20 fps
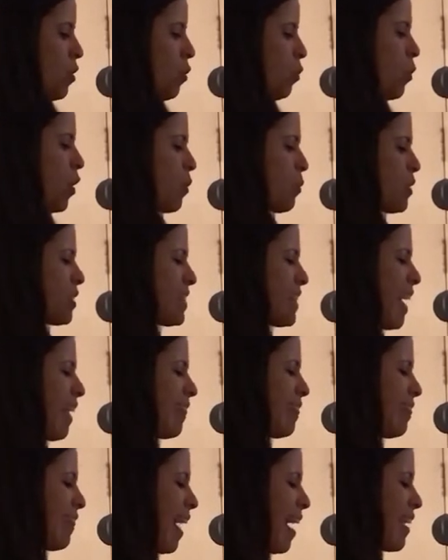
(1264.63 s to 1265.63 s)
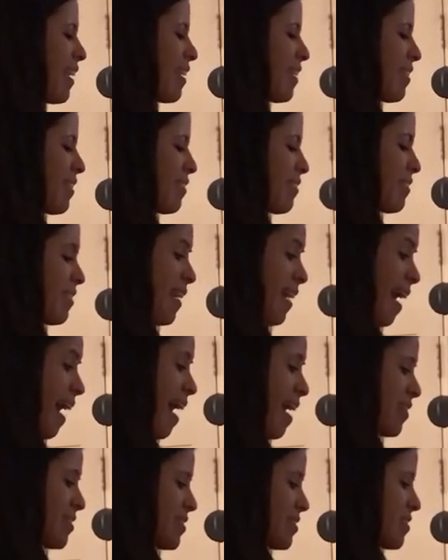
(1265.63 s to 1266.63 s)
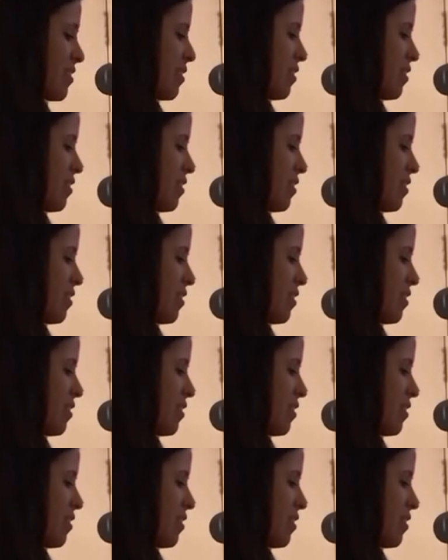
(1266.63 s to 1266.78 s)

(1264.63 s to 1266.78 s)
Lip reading: What was that like, they ask?